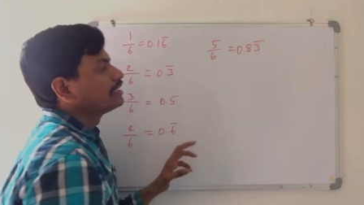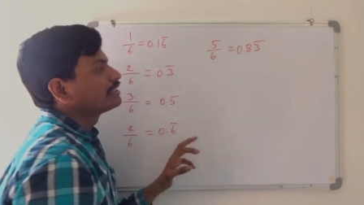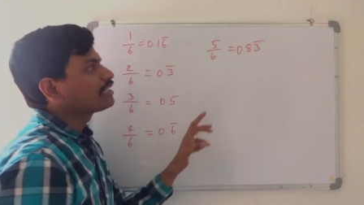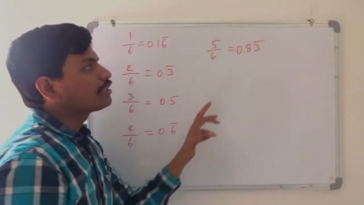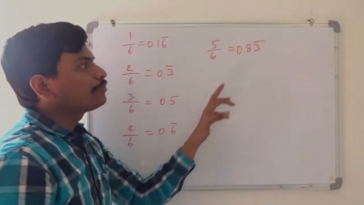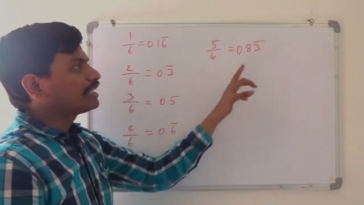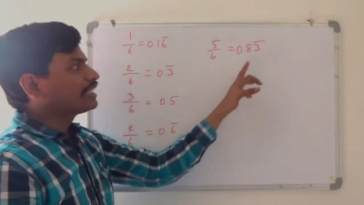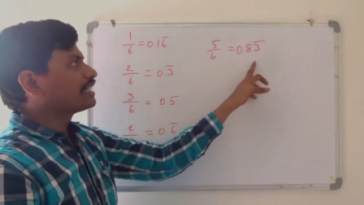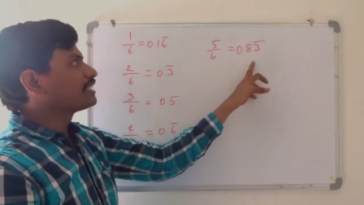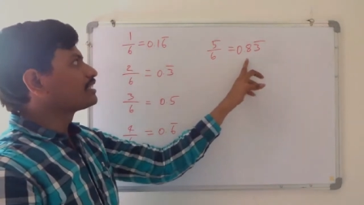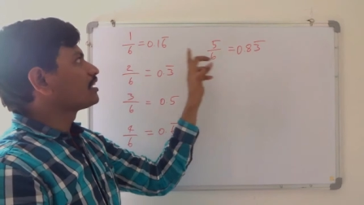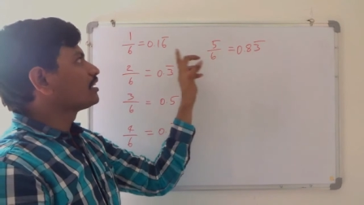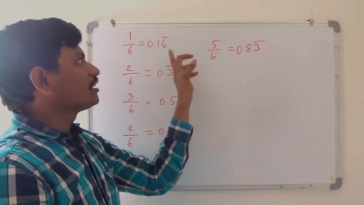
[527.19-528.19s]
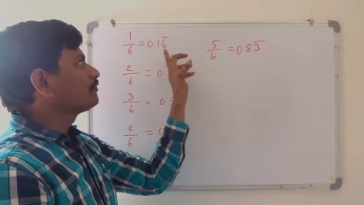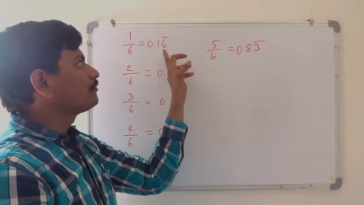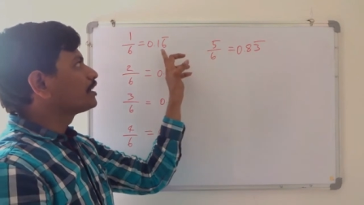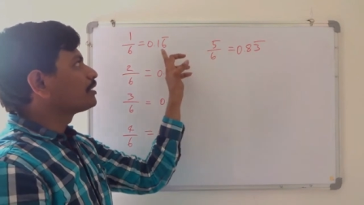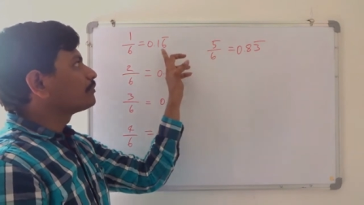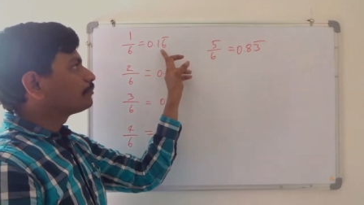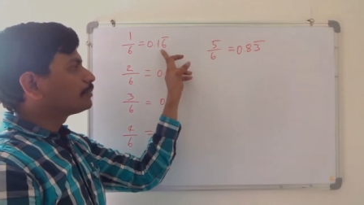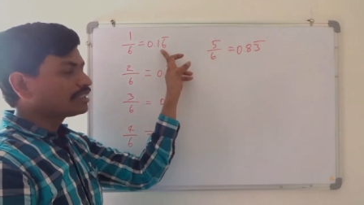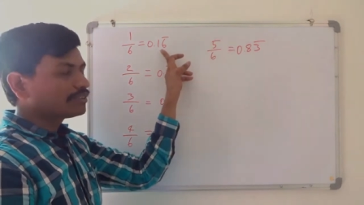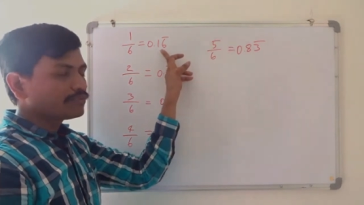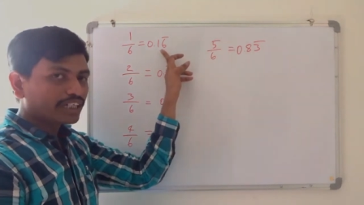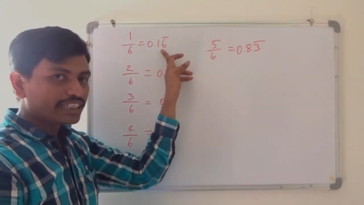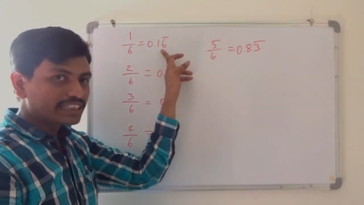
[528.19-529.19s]
0.83. If you
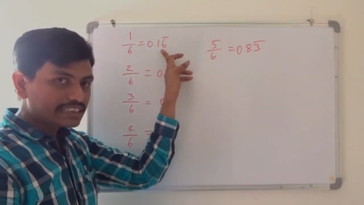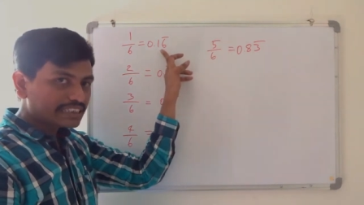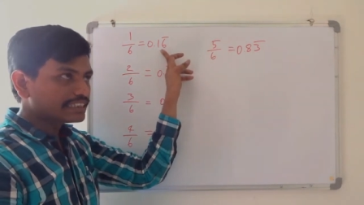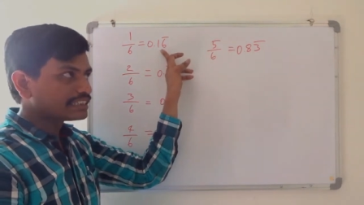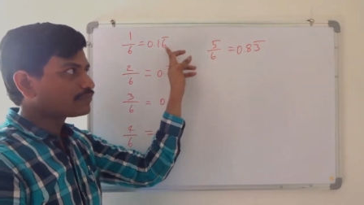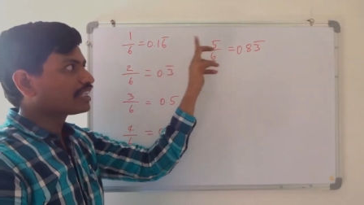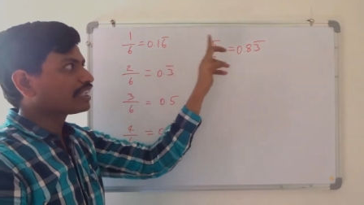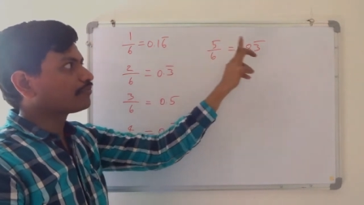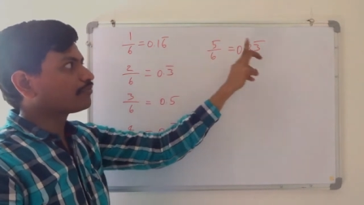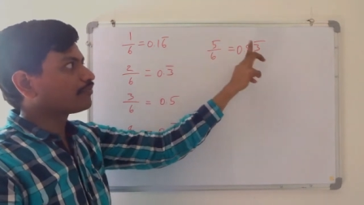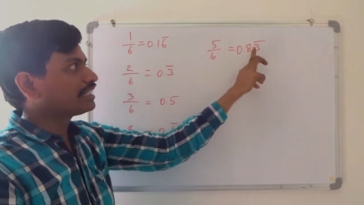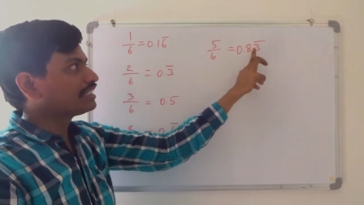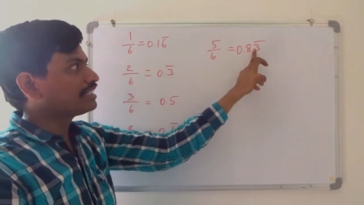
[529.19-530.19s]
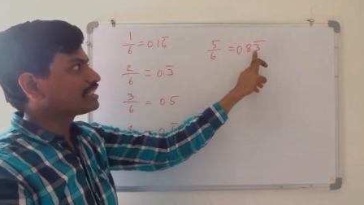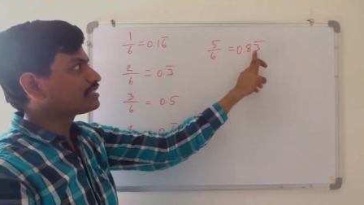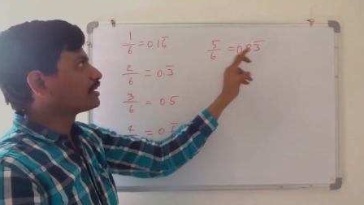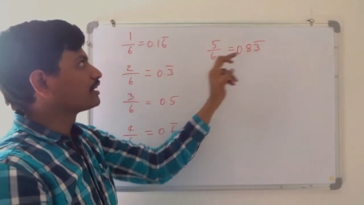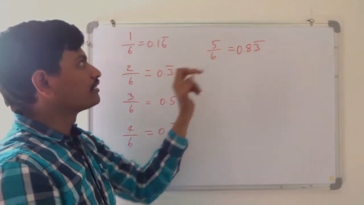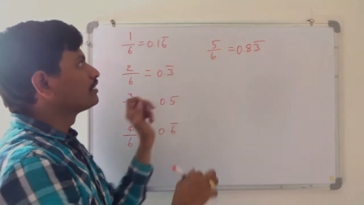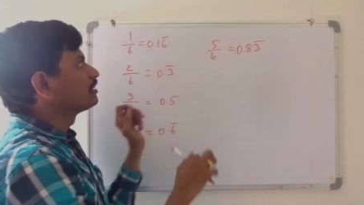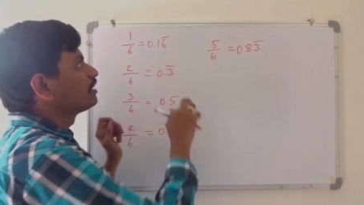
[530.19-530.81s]
remember 1, 6, we can find this one.